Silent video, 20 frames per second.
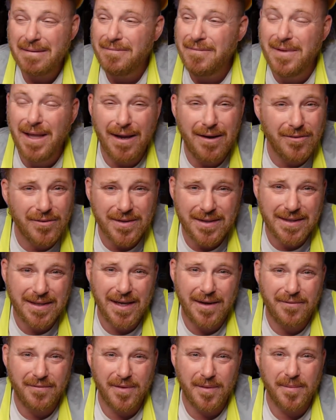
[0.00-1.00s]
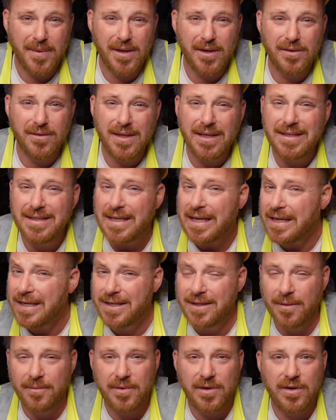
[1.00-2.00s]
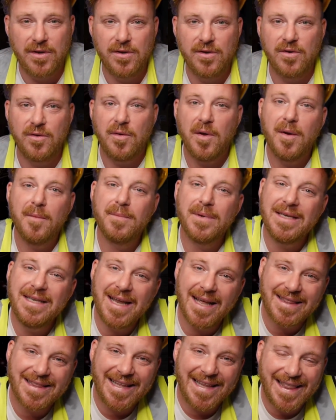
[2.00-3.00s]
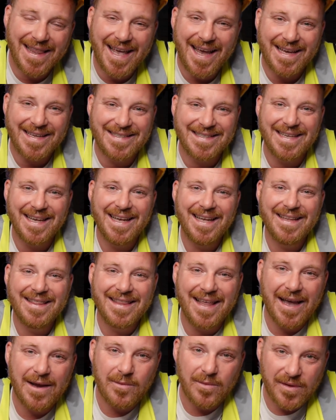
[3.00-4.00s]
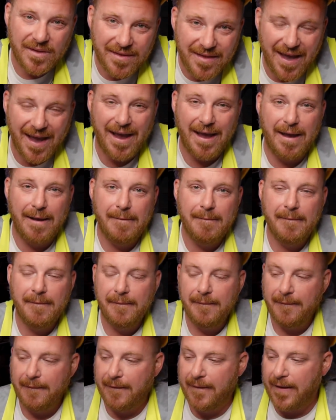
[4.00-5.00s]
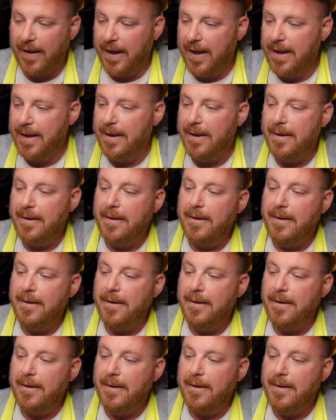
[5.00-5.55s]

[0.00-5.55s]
They're not CFMEU, they're TWU. But nonetheless, they were there. Okay?